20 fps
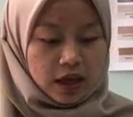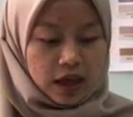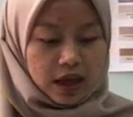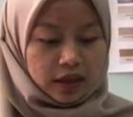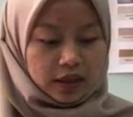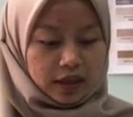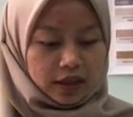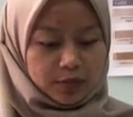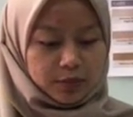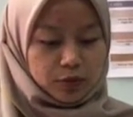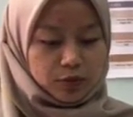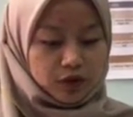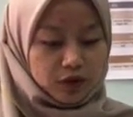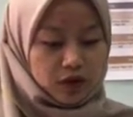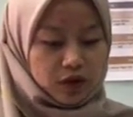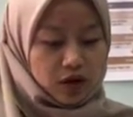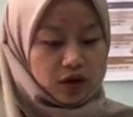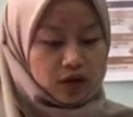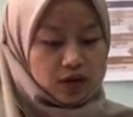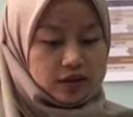And then
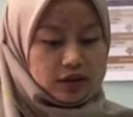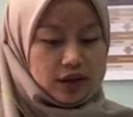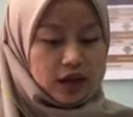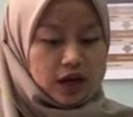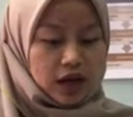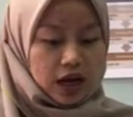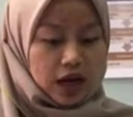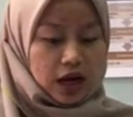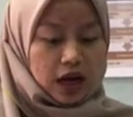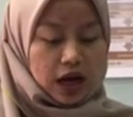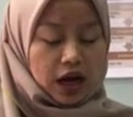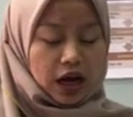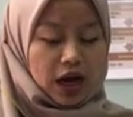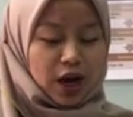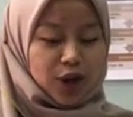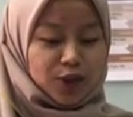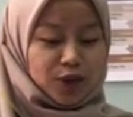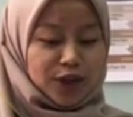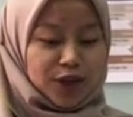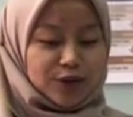moving on,
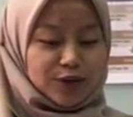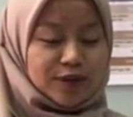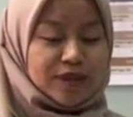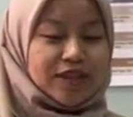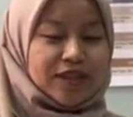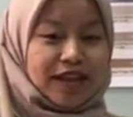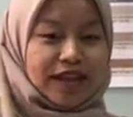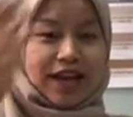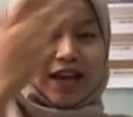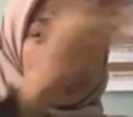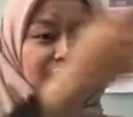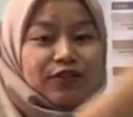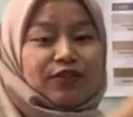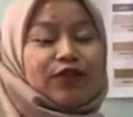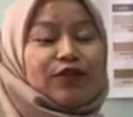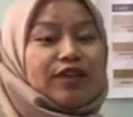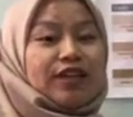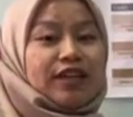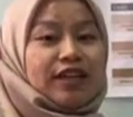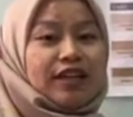we need to see
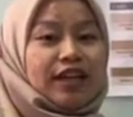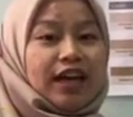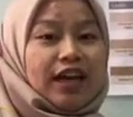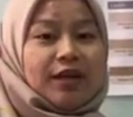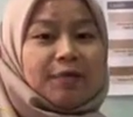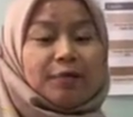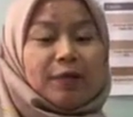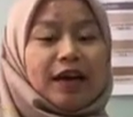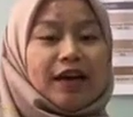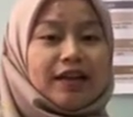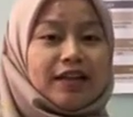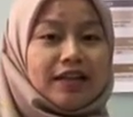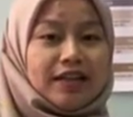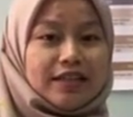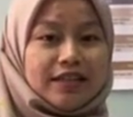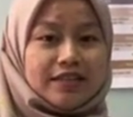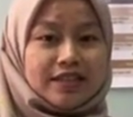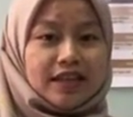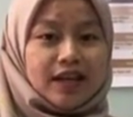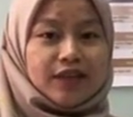for the airplane
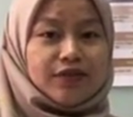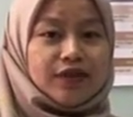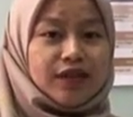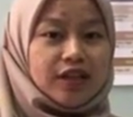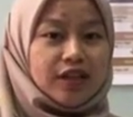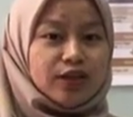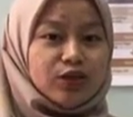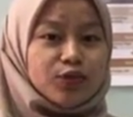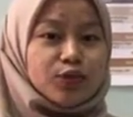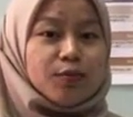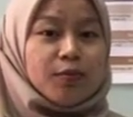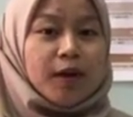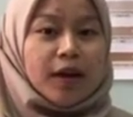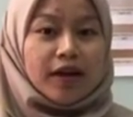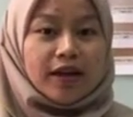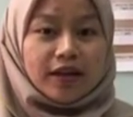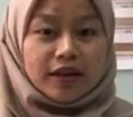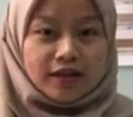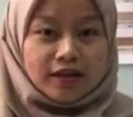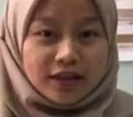itself, you need to
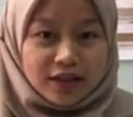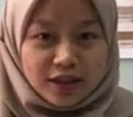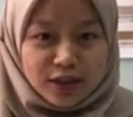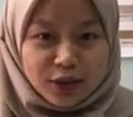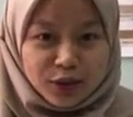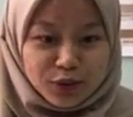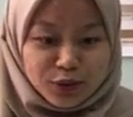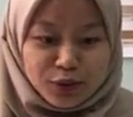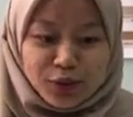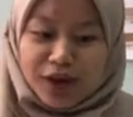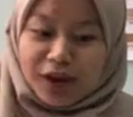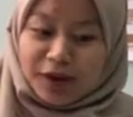buy the new